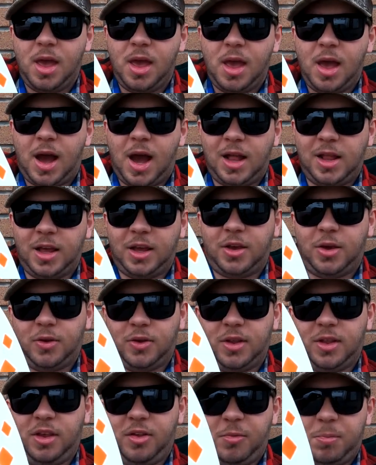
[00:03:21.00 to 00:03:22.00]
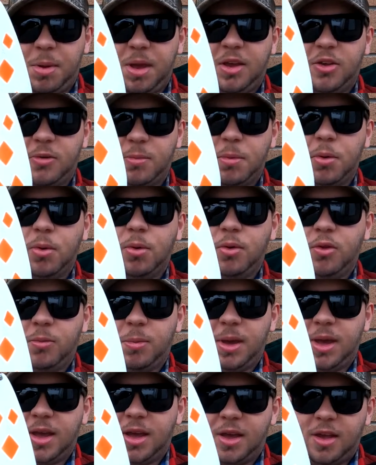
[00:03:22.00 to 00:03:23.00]
I like using these big spoons
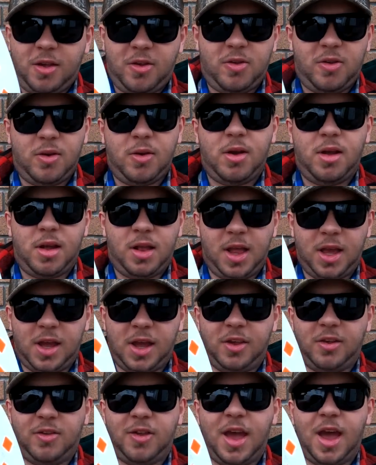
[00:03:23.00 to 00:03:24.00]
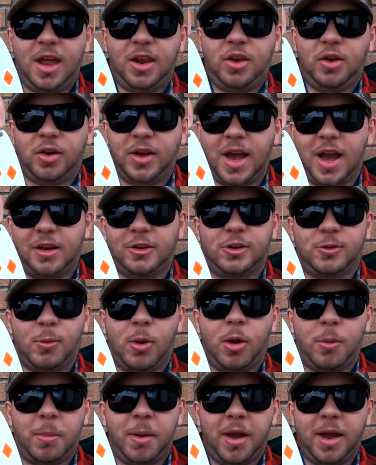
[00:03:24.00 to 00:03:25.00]
because, like I said, you'll catch
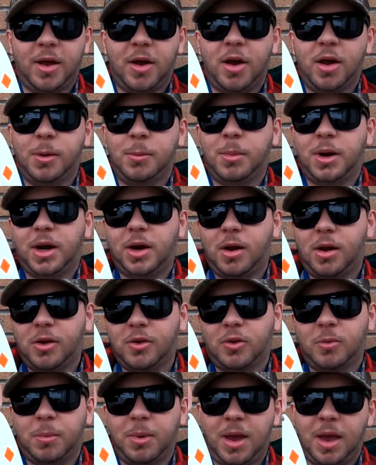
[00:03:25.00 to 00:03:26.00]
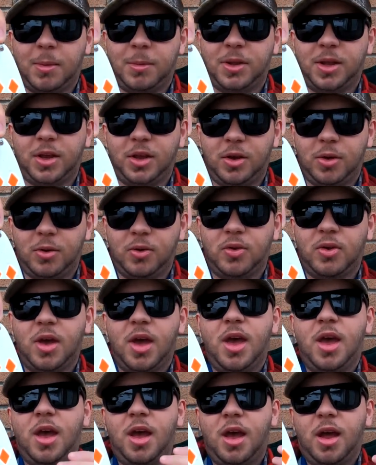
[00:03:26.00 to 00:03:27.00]
small pike on them, but it'll also be able to use
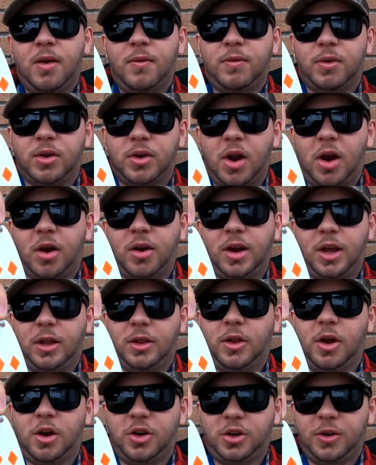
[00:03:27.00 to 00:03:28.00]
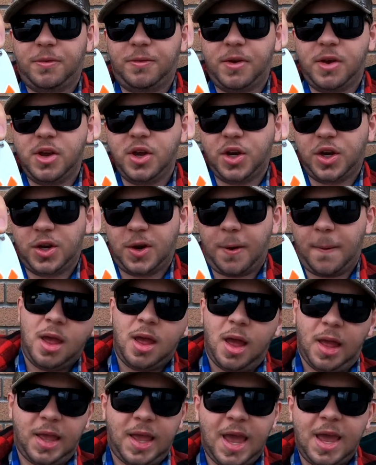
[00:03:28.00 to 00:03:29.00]
for targeting larger fish.
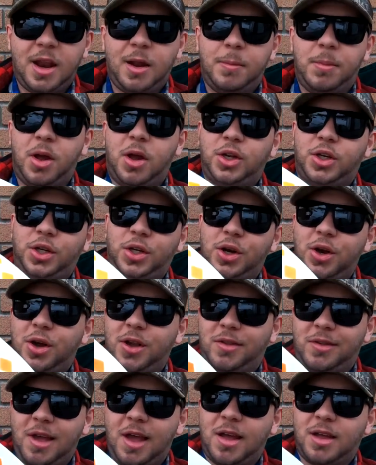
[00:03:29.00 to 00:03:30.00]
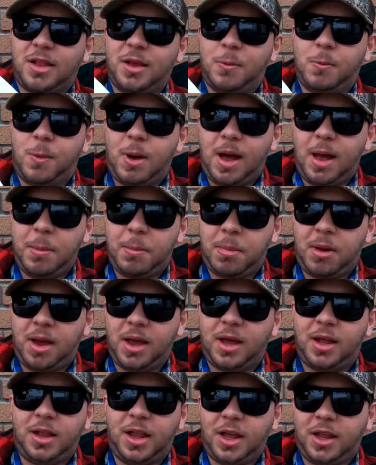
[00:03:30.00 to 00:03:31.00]
Again, I'm not sure exactly why
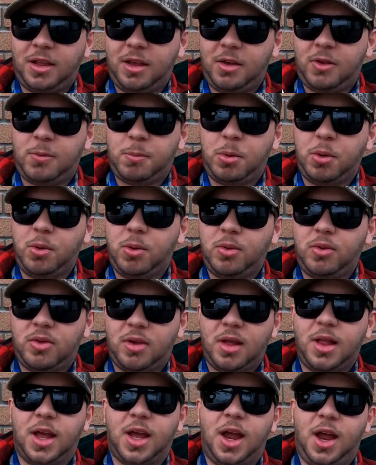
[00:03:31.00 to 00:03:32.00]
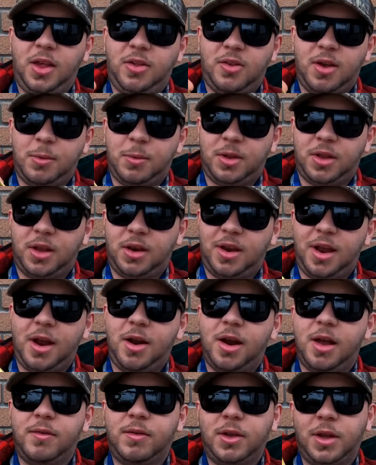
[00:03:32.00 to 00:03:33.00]
pike like these spoons. Like I said with the
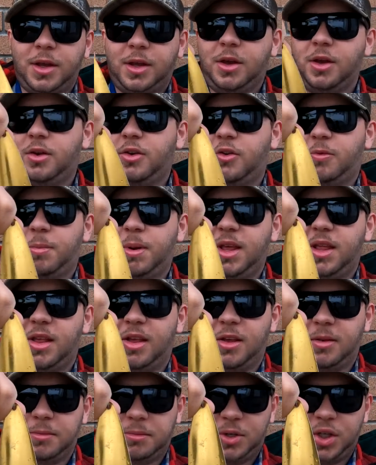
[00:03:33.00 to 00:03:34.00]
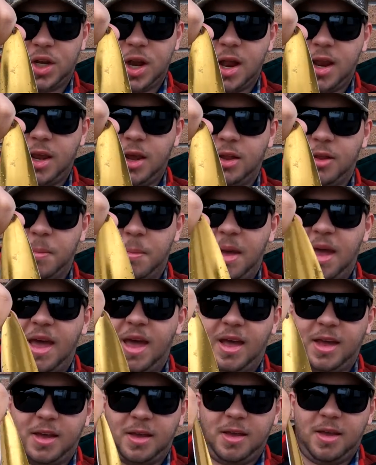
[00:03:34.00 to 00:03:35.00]
Daredevil, it could just be the shiny on the
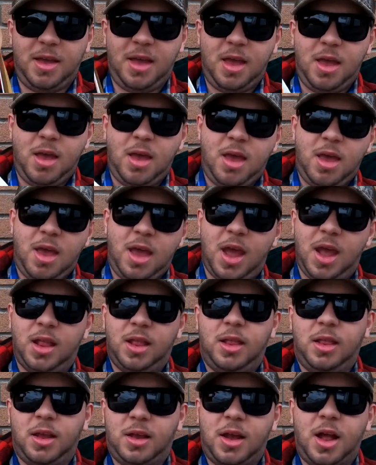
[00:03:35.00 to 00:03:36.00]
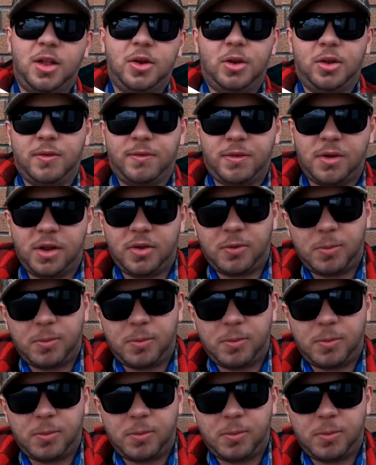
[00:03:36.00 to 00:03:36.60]
back and the color on the front's